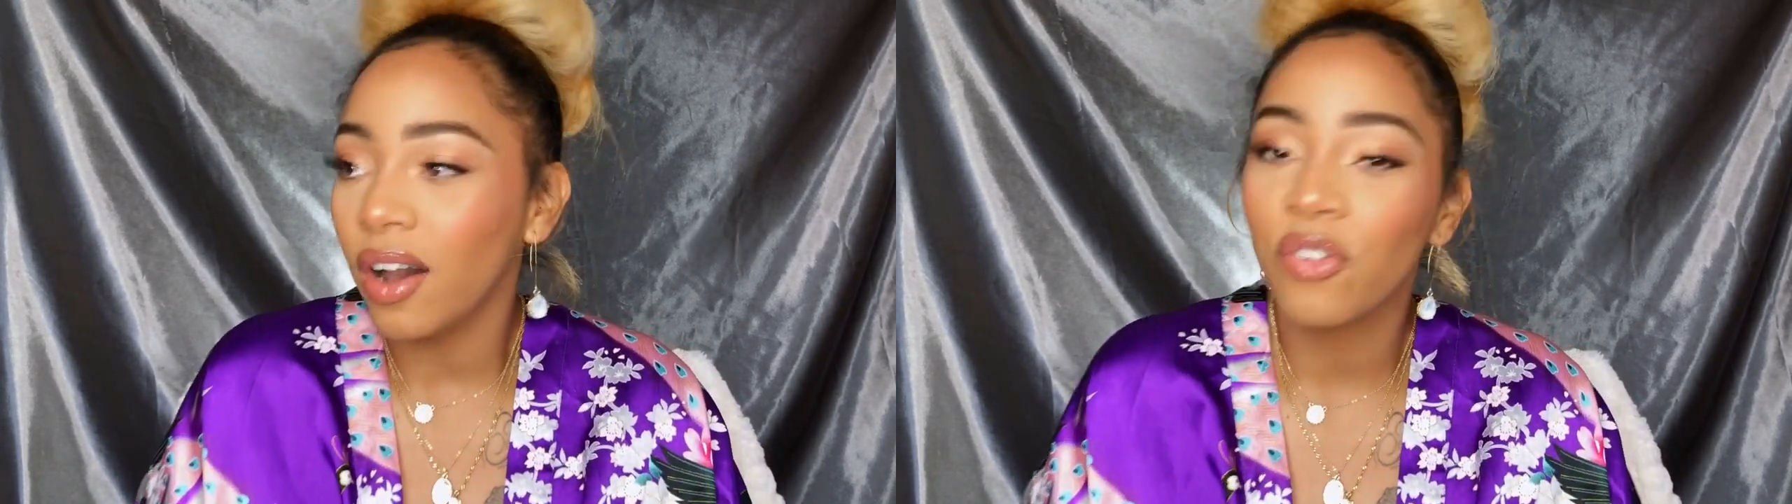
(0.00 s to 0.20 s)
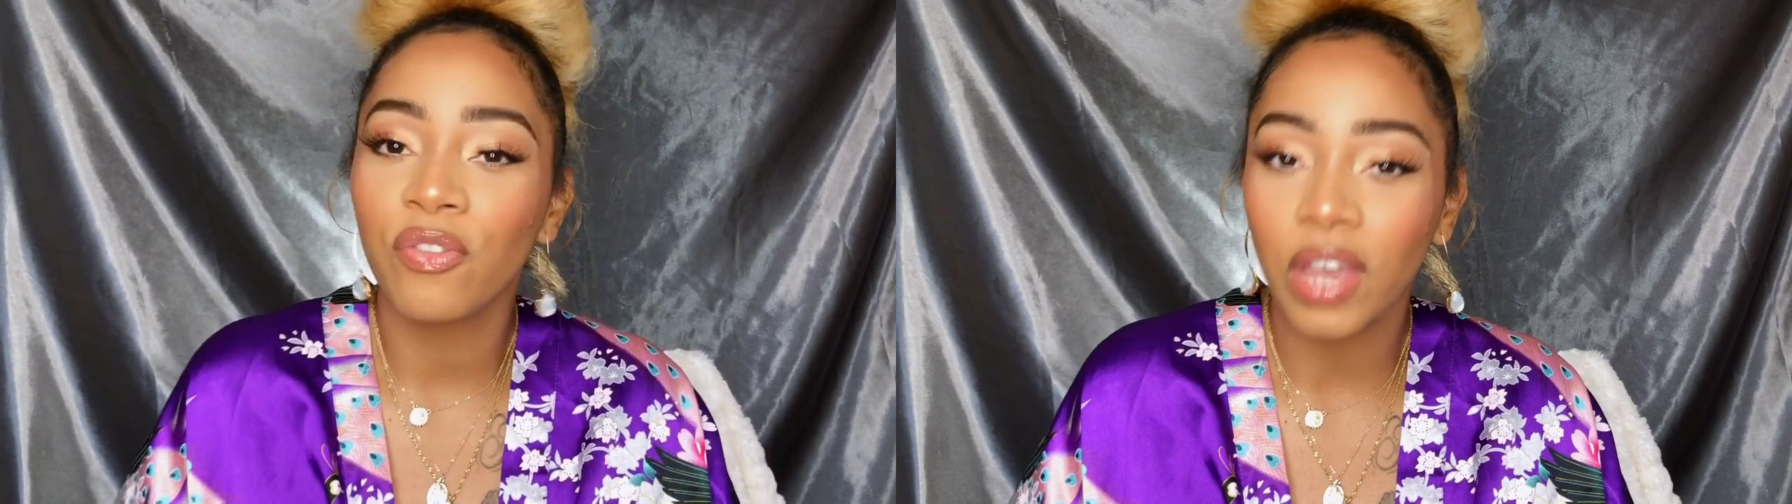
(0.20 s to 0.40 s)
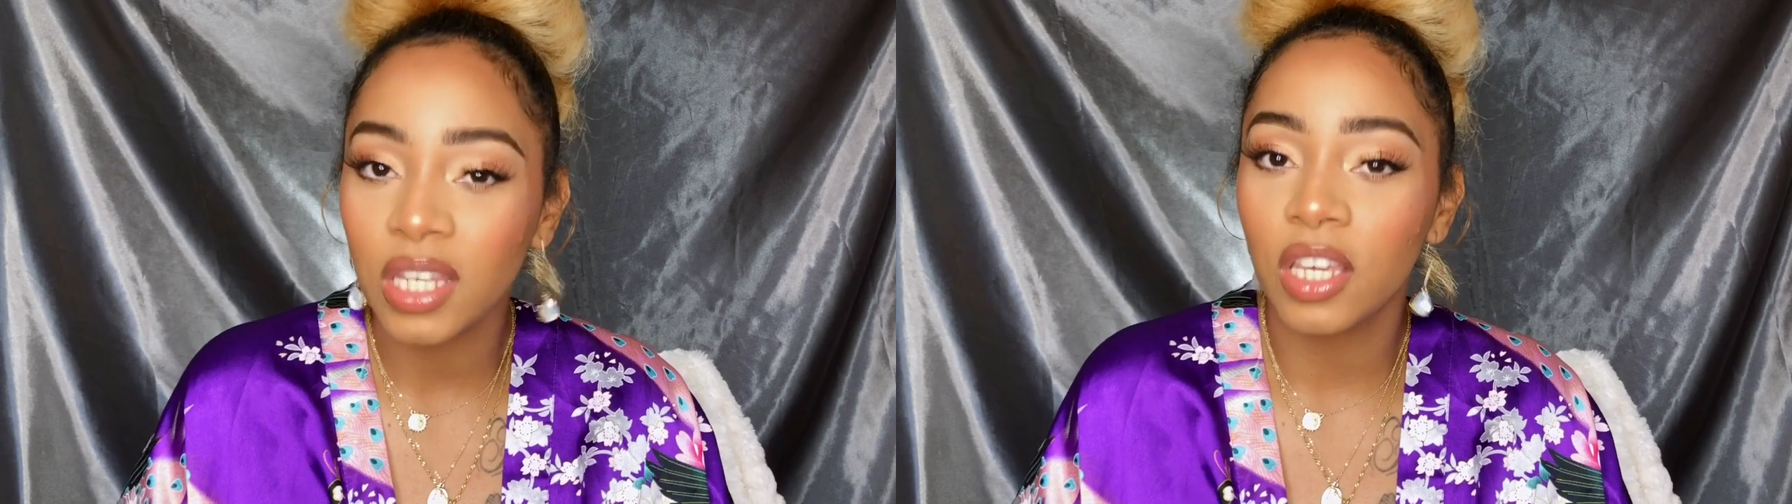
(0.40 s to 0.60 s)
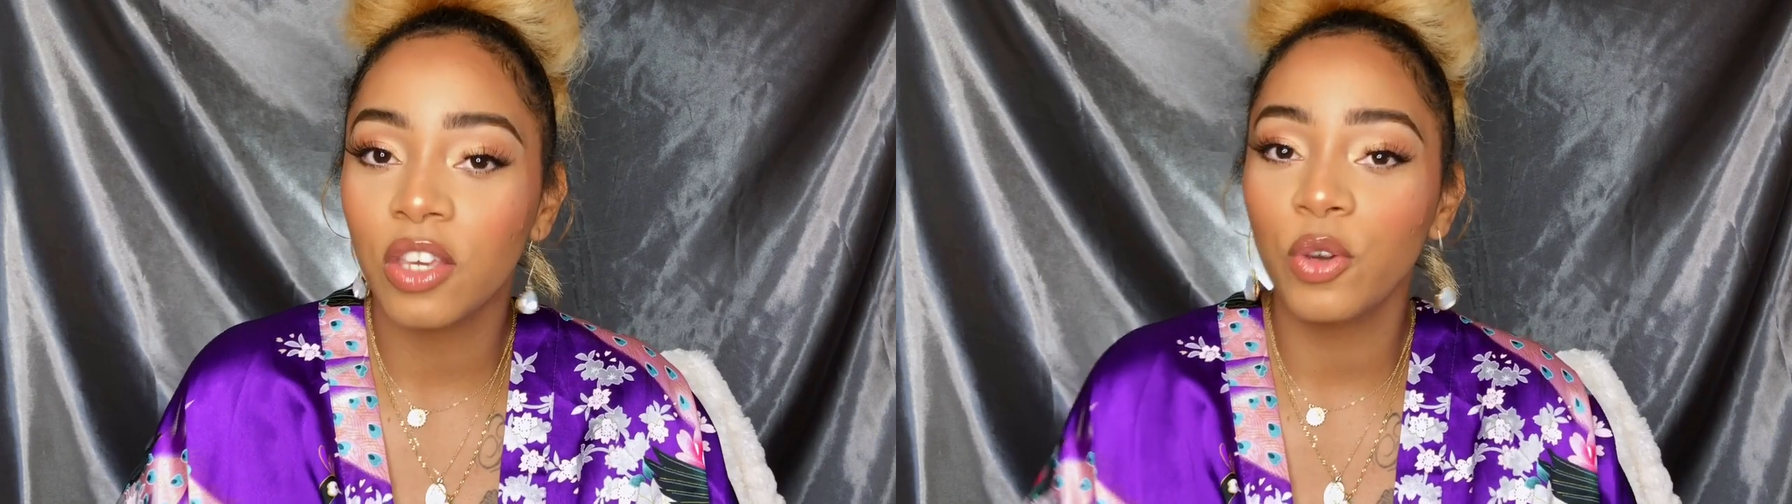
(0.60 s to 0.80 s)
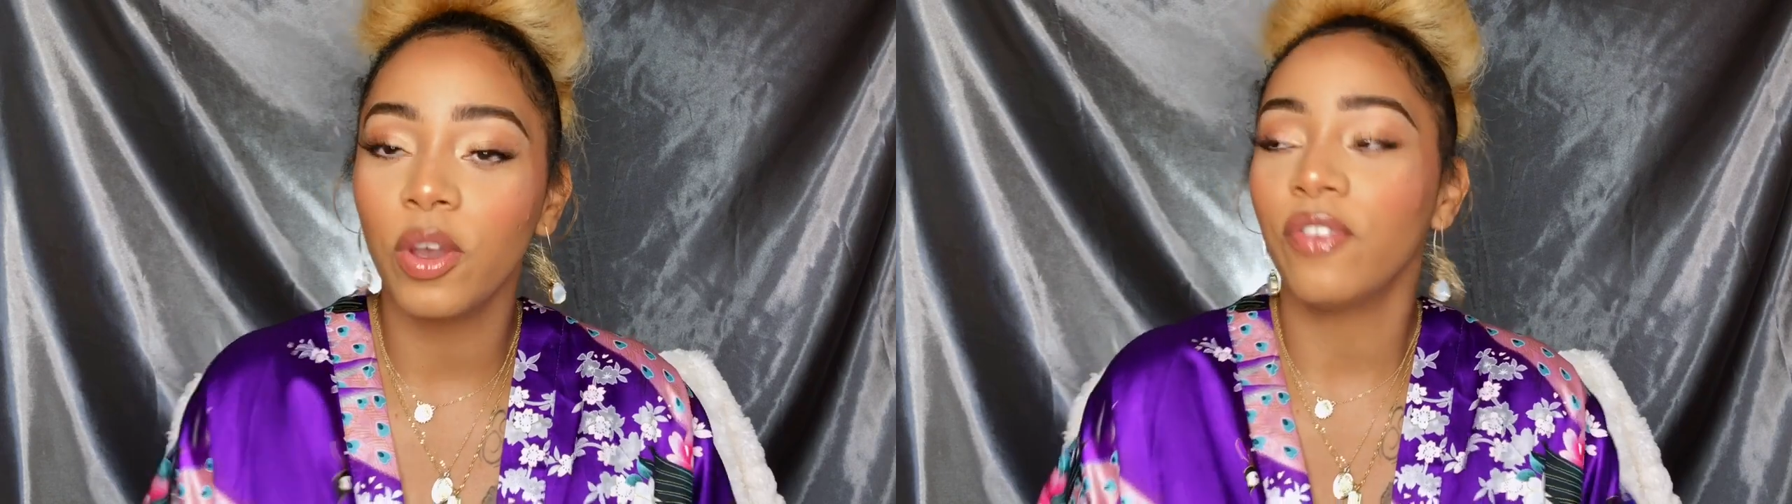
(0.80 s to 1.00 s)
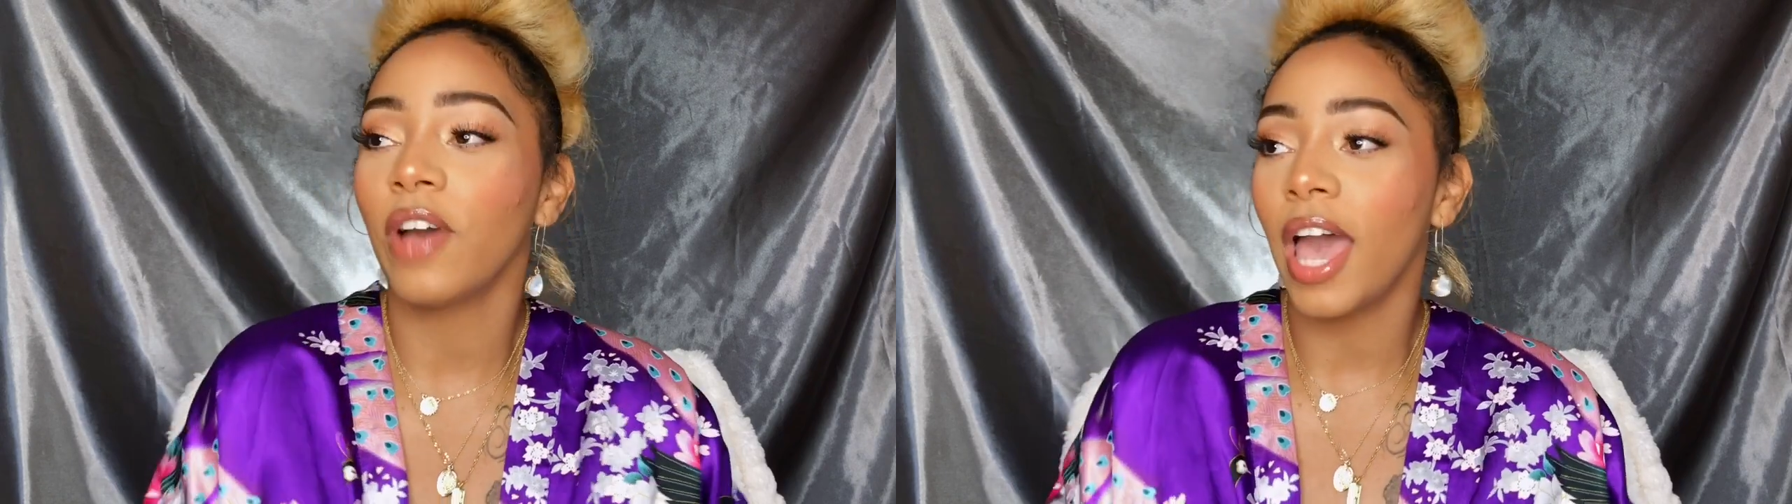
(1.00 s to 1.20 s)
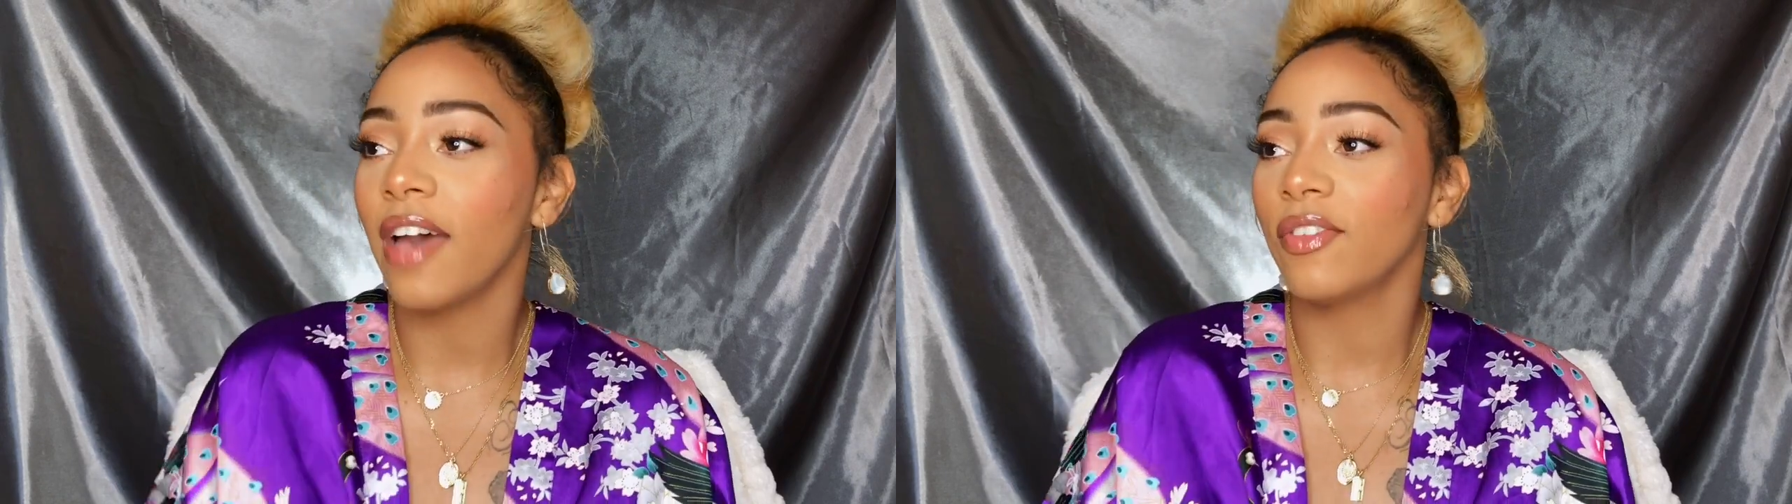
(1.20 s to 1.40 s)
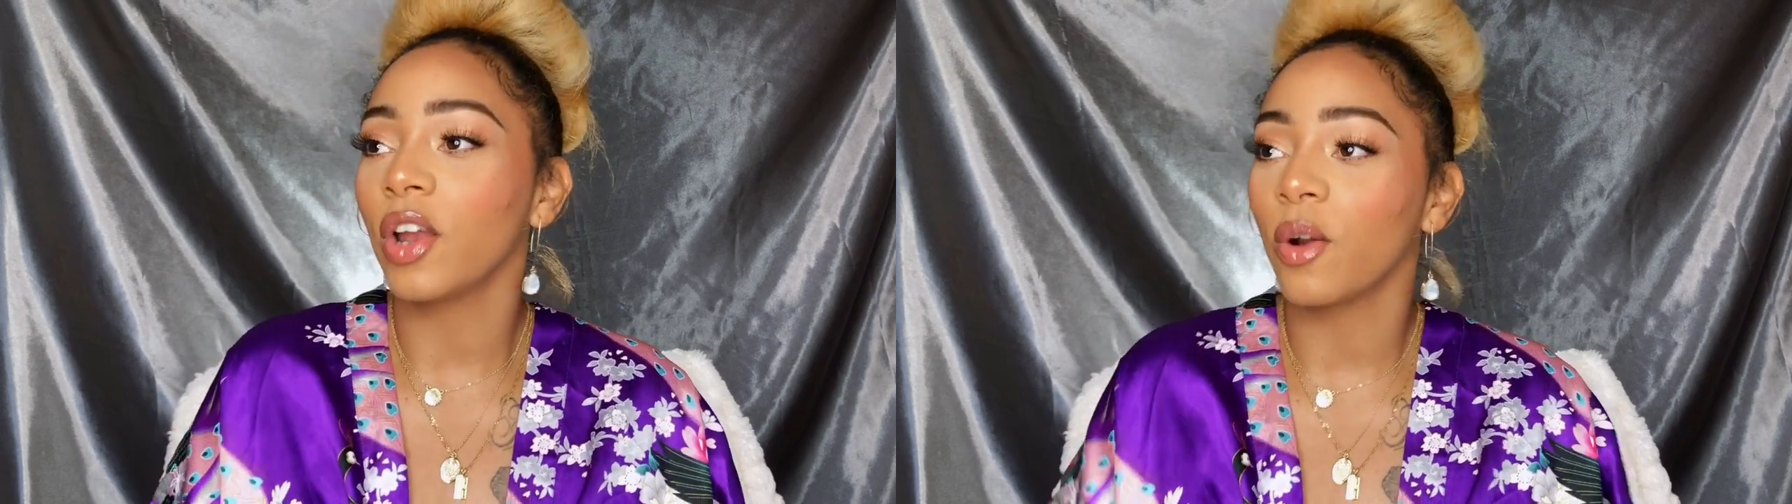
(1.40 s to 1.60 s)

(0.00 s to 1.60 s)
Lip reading: offending you if I haven't